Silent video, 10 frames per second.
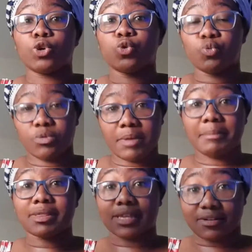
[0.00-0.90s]
you
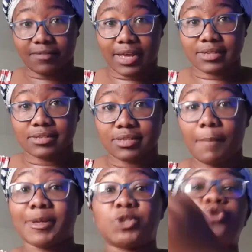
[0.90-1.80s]
remember the advice,
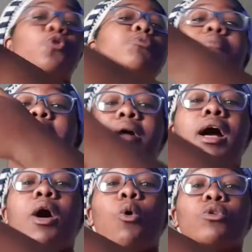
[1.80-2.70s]
but you don't
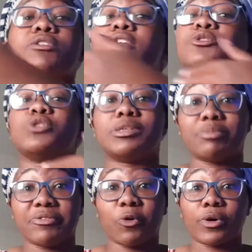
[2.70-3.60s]
remember all the things you
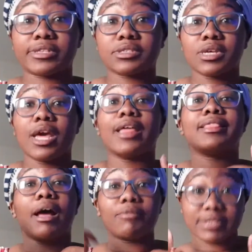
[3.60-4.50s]
did before it.
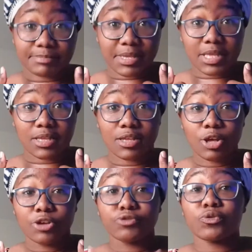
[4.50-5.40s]
That was me.
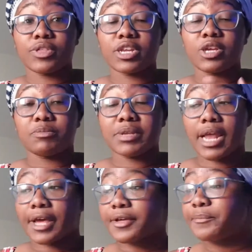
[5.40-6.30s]
So then he'd be
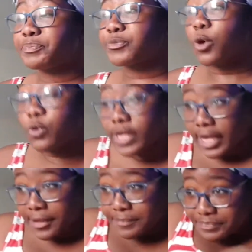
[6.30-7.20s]
like,
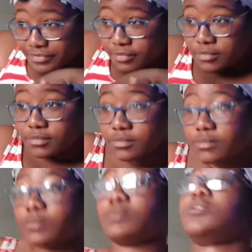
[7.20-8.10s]
okay,
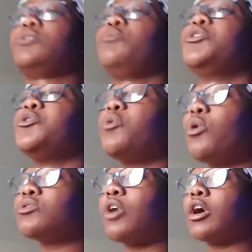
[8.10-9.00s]
when you
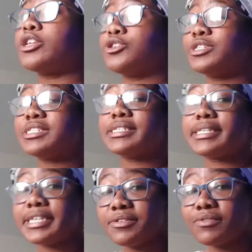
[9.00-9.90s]
hold on, you need to
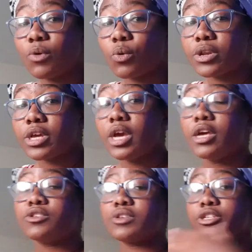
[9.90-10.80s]
lean forward
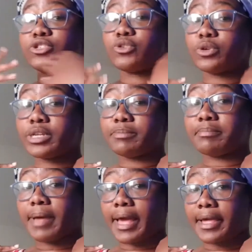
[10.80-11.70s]
so that you don't lean
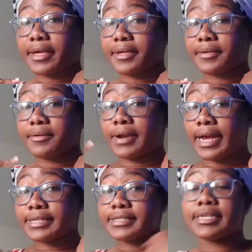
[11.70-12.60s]
back,
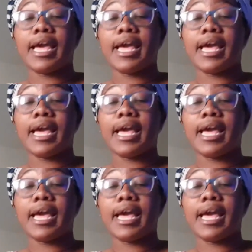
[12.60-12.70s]
right?